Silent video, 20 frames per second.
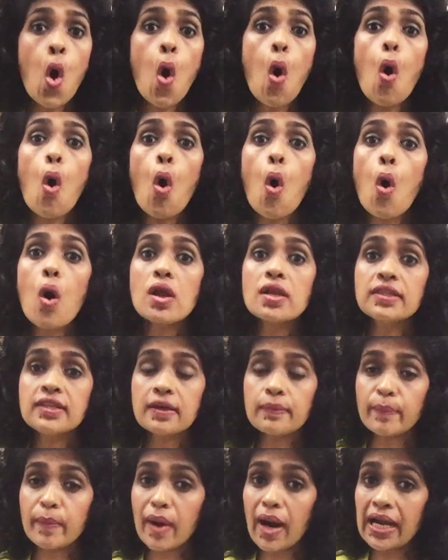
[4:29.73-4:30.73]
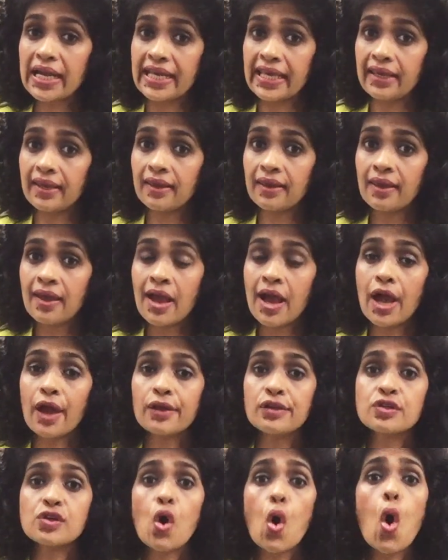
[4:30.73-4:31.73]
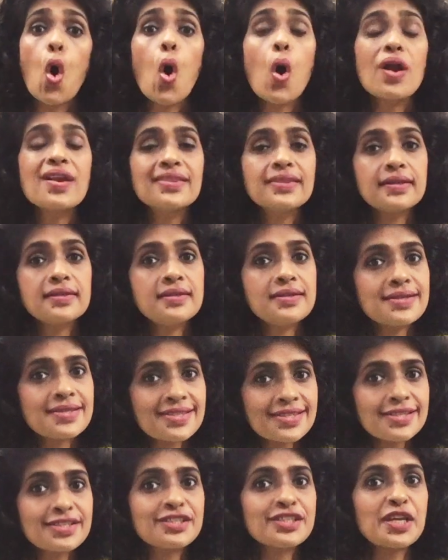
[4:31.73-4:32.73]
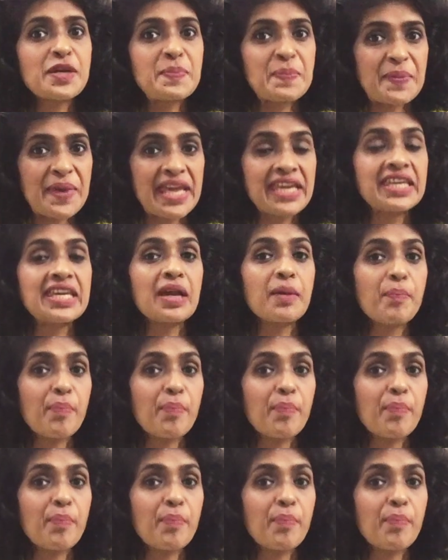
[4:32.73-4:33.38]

all the money, and all the decision-making